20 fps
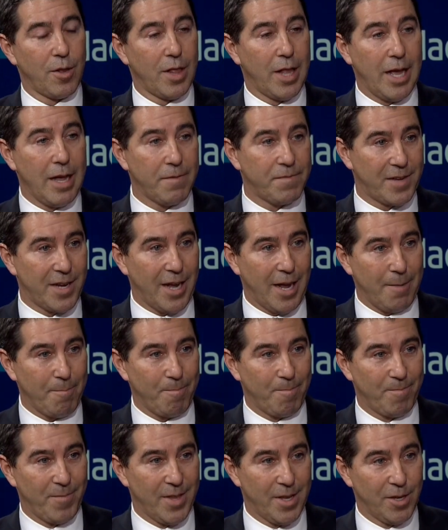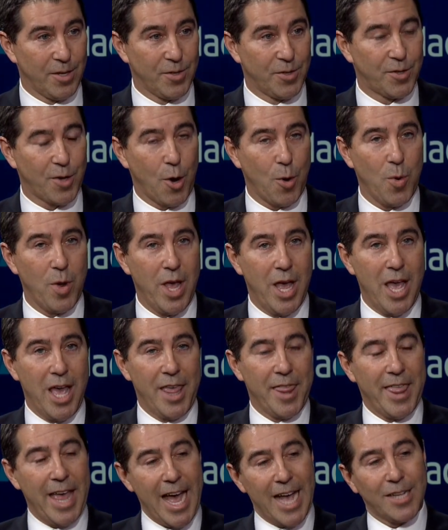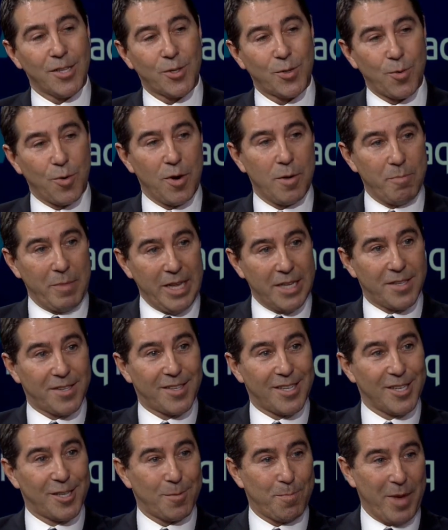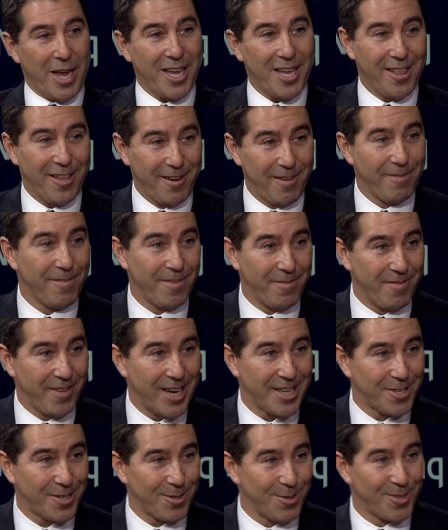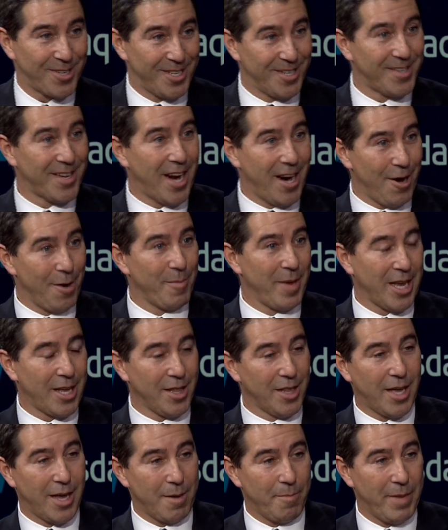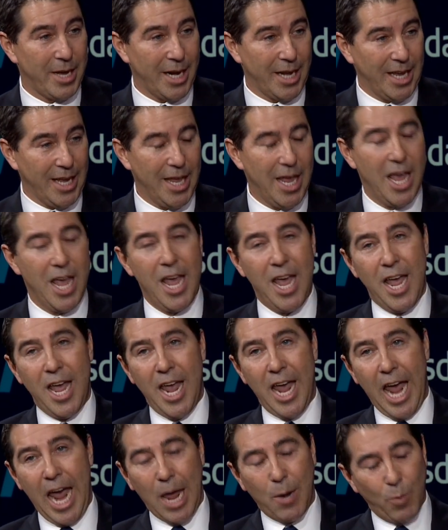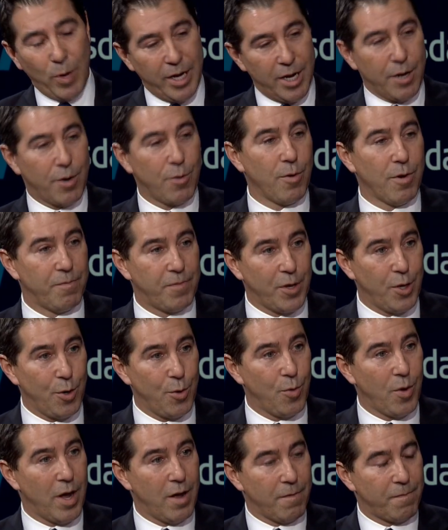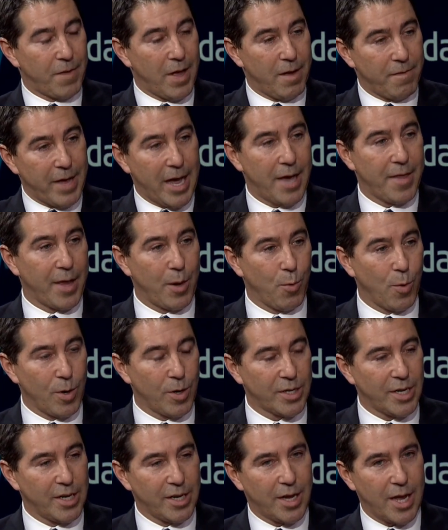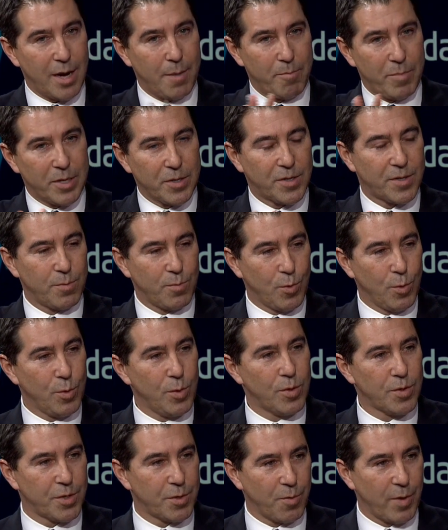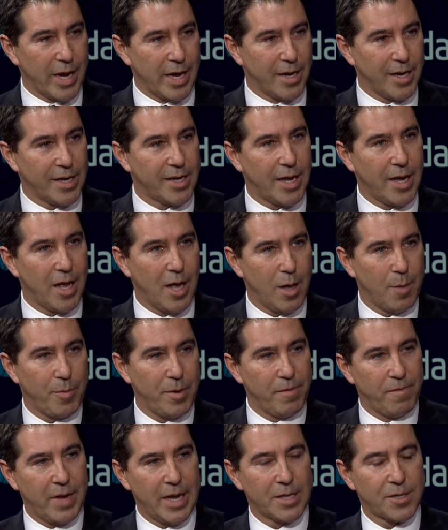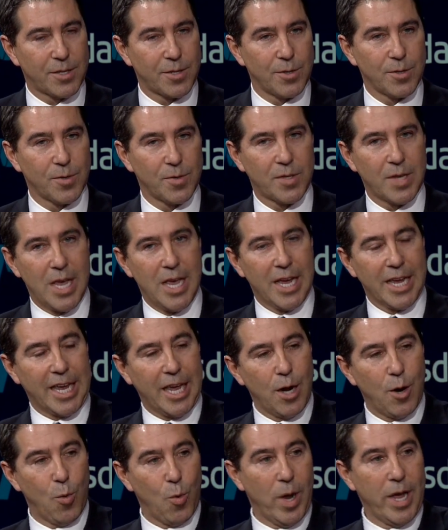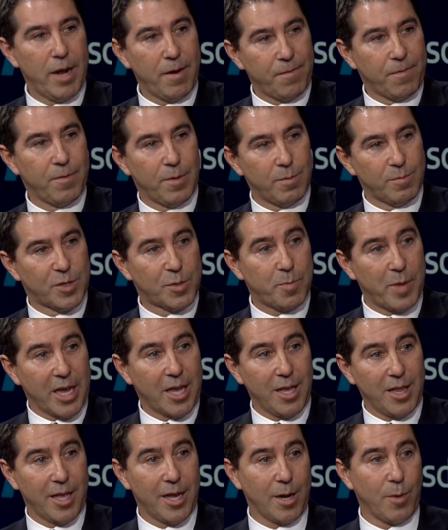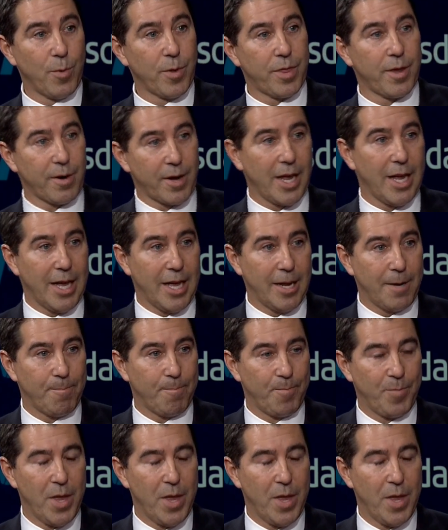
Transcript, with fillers: lifetime. So that sort of meets the speculative investor's desire to make a lot of money. And we did a review of how they worked and kind of built some rules around it to help investors get away from speculating with their gut